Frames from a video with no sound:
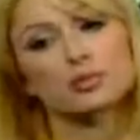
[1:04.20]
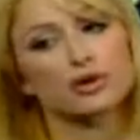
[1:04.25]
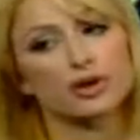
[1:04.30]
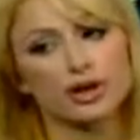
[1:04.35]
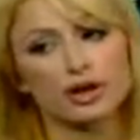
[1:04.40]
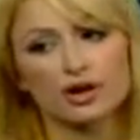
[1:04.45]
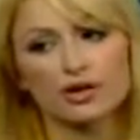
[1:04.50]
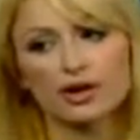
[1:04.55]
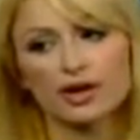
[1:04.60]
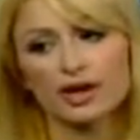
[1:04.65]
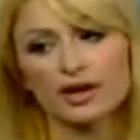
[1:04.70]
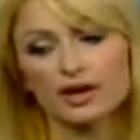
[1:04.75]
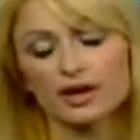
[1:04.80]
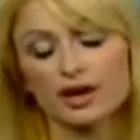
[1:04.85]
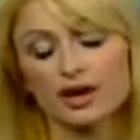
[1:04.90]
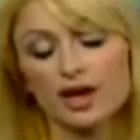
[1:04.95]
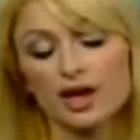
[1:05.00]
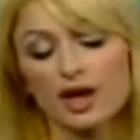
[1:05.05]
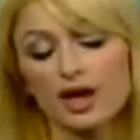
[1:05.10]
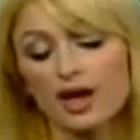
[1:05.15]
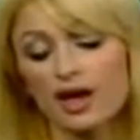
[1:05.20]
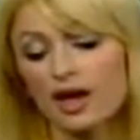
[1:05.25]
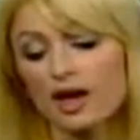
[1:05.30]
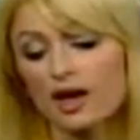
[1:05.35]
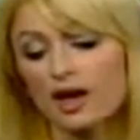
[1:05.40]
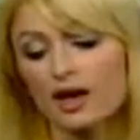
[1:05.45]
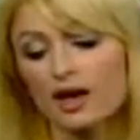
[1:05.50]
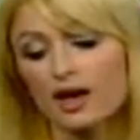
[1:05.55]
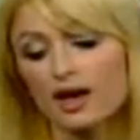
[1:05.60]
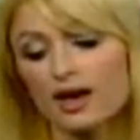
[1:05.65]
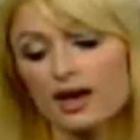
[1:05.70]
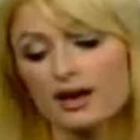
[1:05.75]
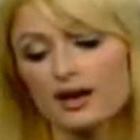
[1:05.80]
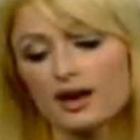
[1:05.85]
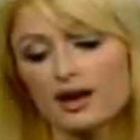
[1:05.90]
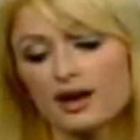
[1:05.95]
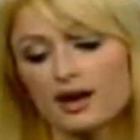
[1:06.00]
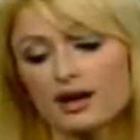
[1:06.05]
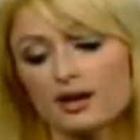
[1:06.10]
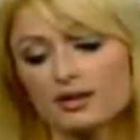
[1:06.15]
was a .08
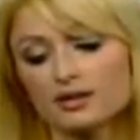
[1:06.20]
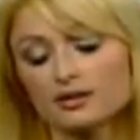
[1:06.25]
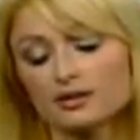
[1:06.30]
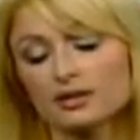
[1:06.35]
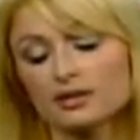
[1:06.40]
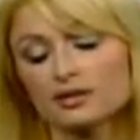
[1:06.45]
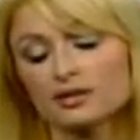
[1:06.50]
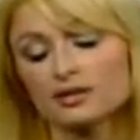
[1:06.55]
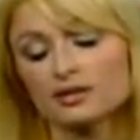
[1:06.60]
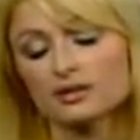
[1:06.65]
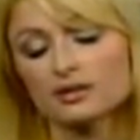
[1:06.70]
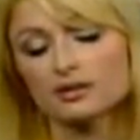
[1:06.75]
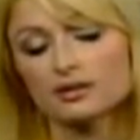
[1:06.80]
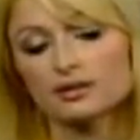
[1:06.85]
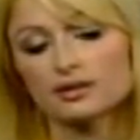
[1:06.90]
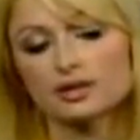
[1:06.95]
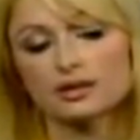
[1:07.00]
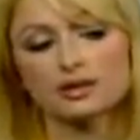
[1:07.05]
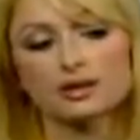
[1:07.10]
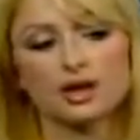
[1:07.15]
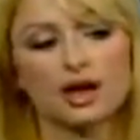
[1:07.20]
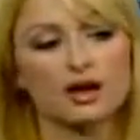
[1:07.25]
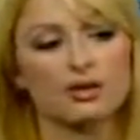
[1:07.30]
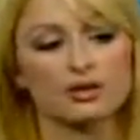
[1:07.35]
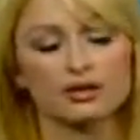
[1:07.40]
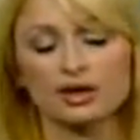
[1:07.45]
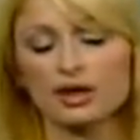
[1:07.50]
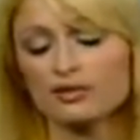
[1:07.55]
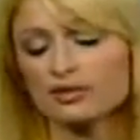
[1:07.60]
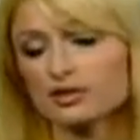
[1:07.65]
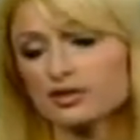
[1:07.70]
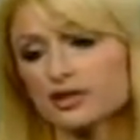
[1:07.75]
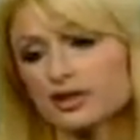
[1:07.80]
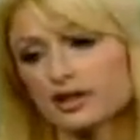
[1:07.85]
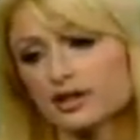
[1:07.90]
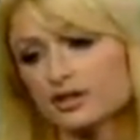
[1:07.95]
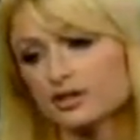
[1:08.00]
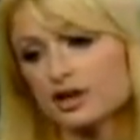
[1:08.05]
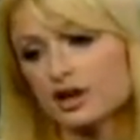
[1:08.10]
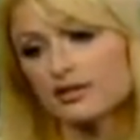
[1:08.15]
and uh, I will never
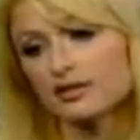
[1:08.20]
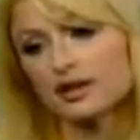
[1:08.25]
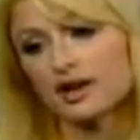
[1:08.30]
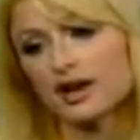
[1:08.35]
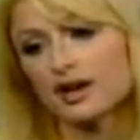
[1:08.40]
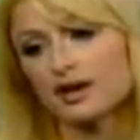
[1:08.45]
drink and drive